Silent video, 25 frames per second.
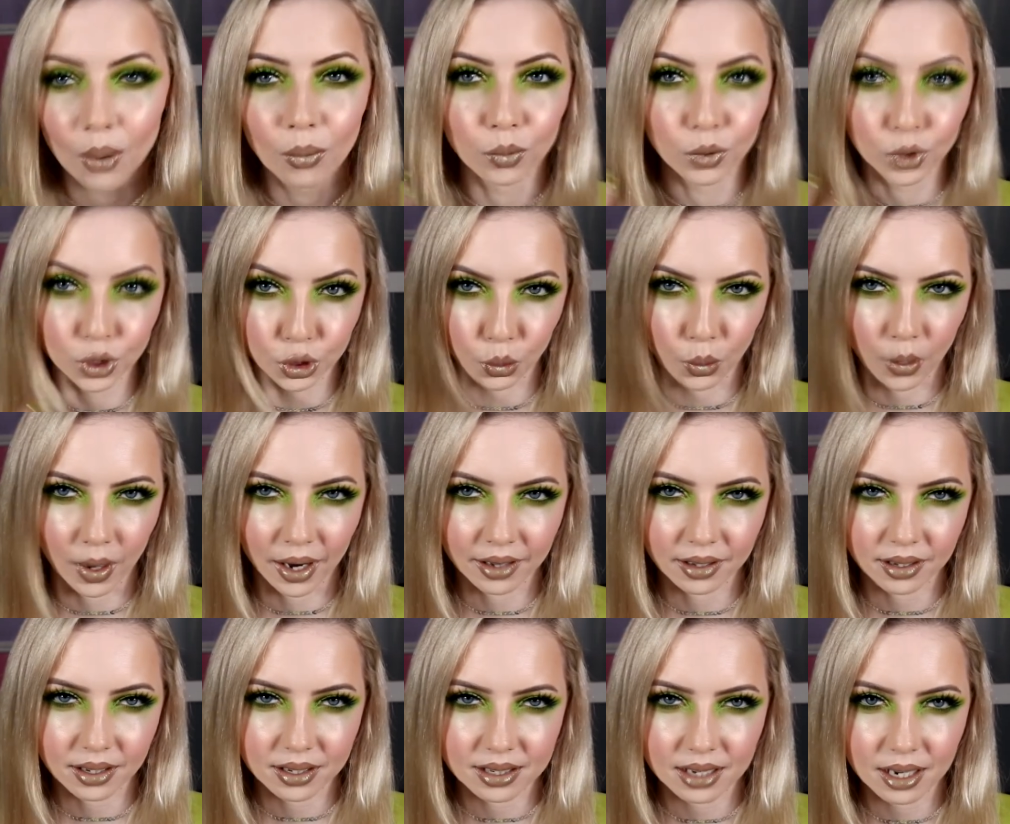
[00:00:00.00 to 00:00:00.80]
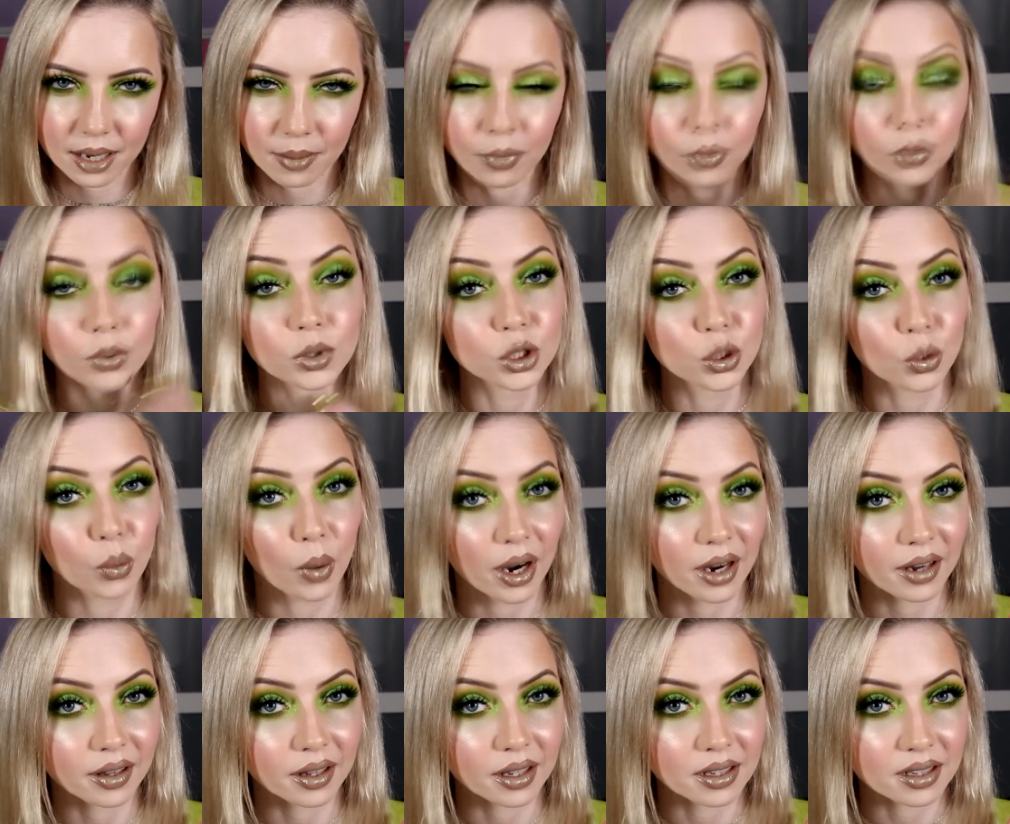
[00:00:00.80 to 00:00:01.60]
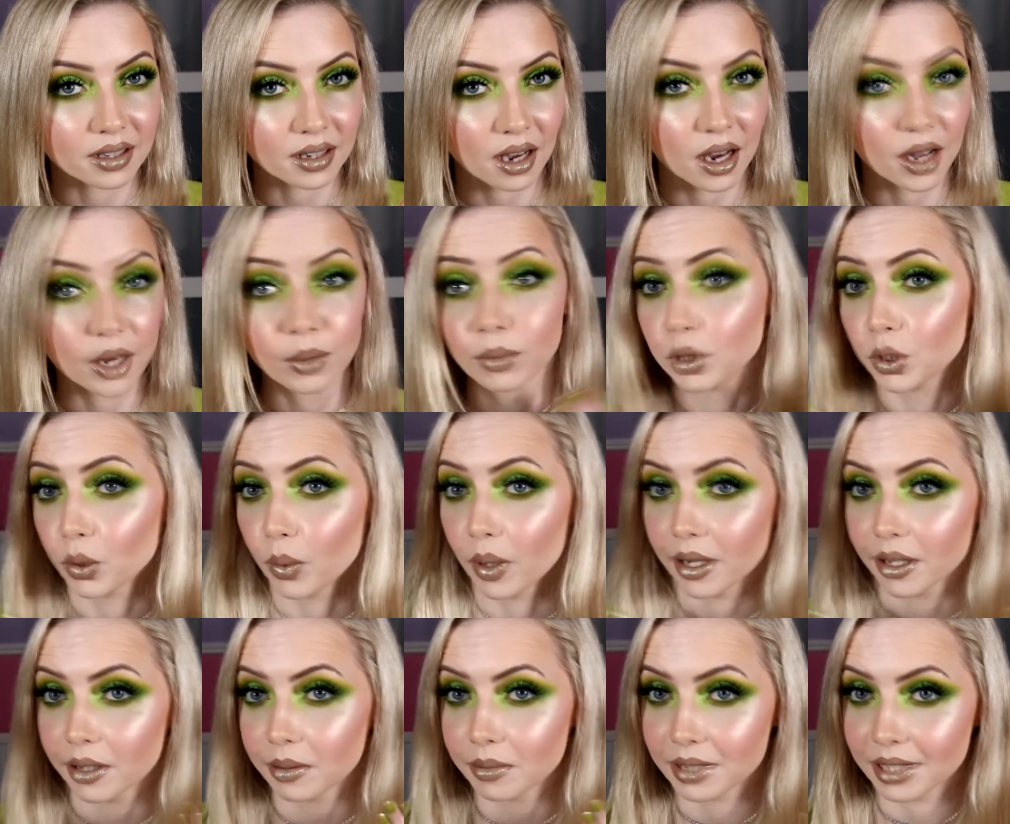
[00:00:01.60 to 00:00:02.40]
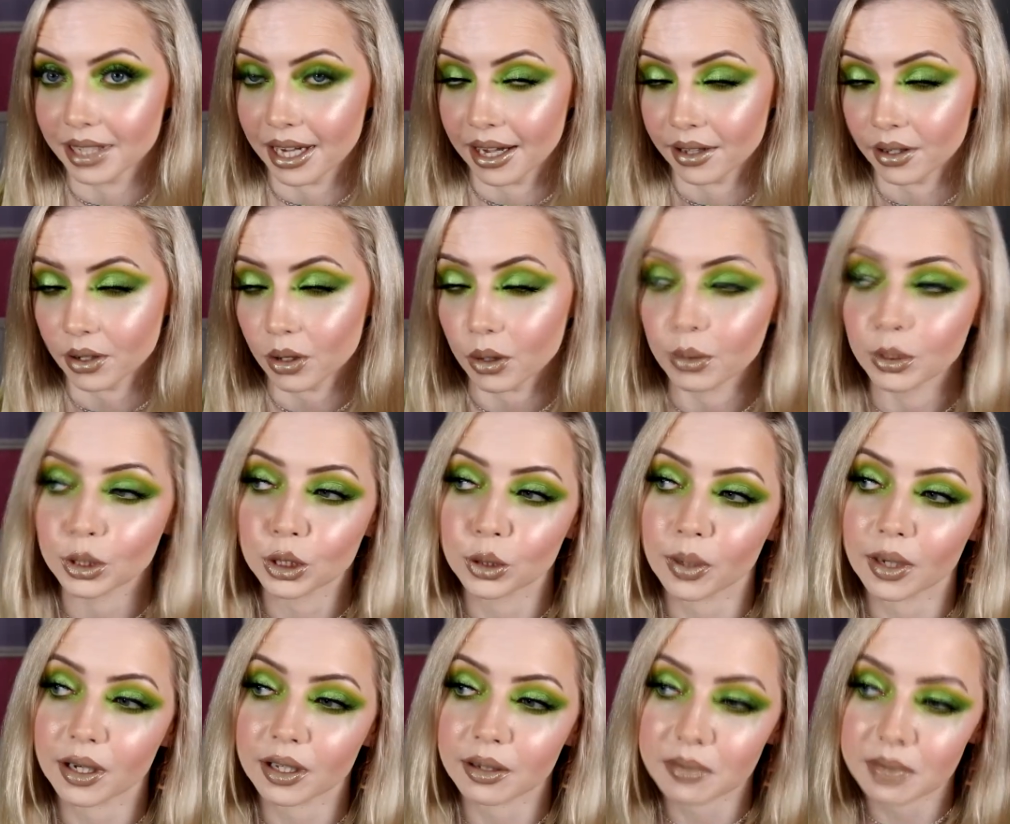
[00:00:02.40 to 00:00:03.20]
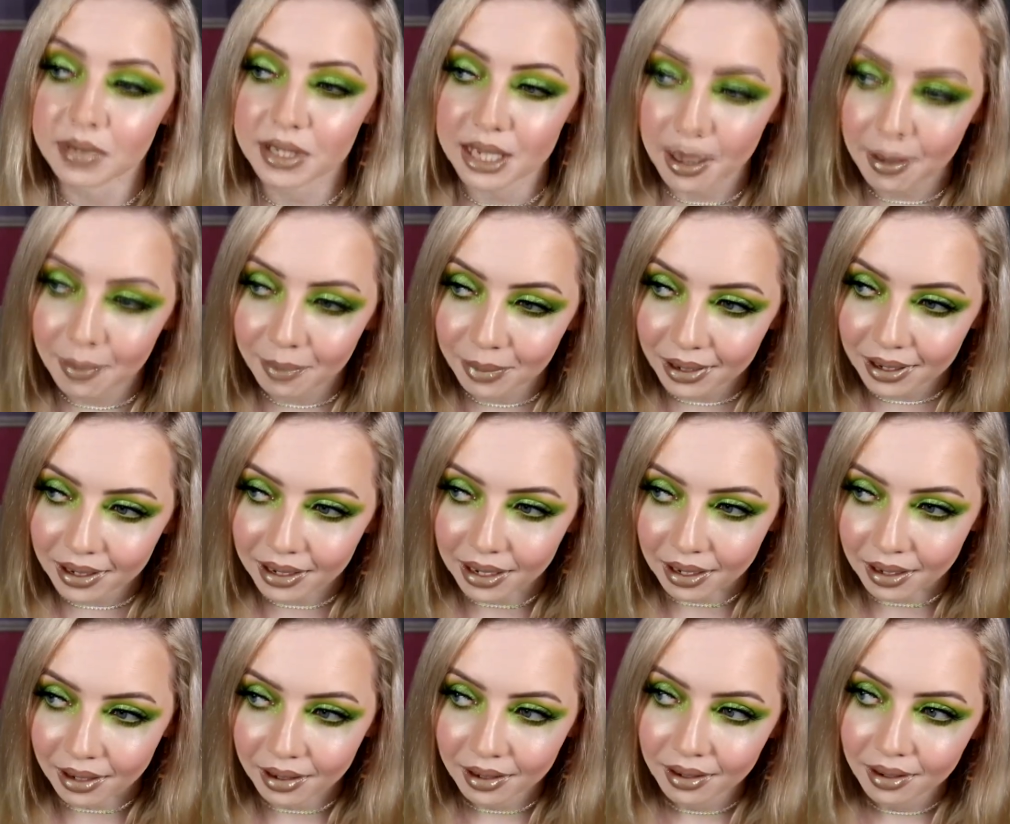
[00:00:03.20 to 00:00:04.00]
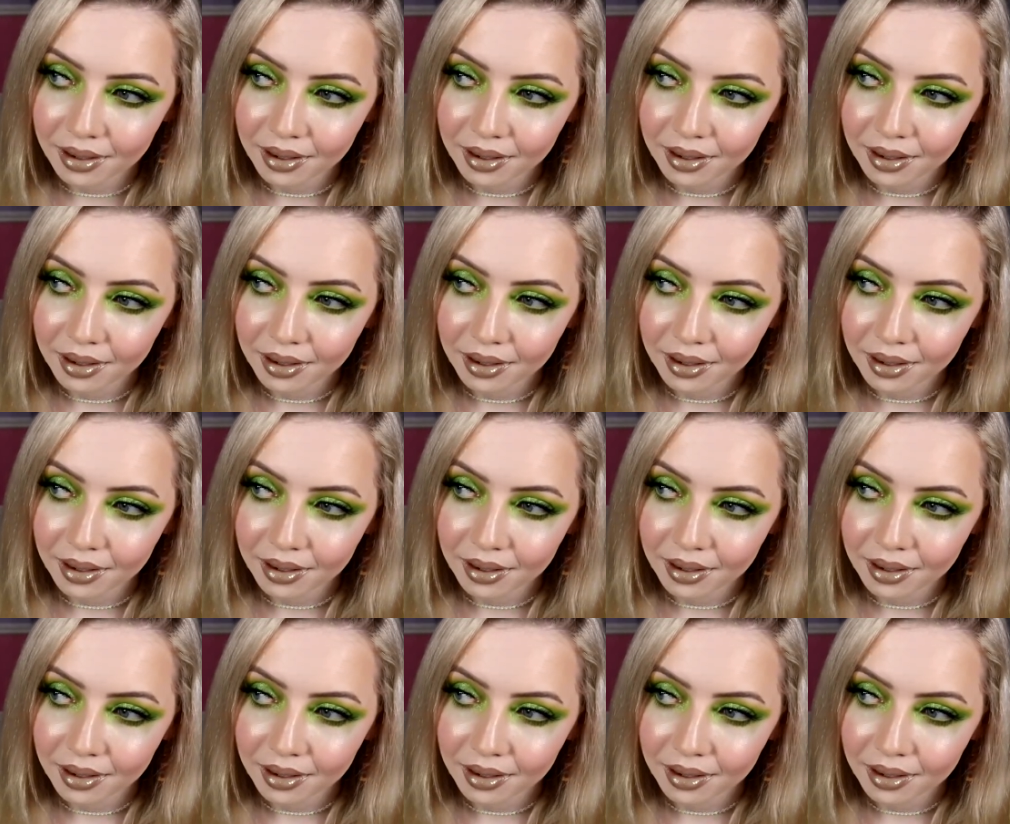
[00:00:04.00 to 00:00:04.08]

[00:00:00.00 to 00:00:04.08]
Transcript: Would you wear this lip? Would you wear this eye? Would you wear them together or would you wear them separately?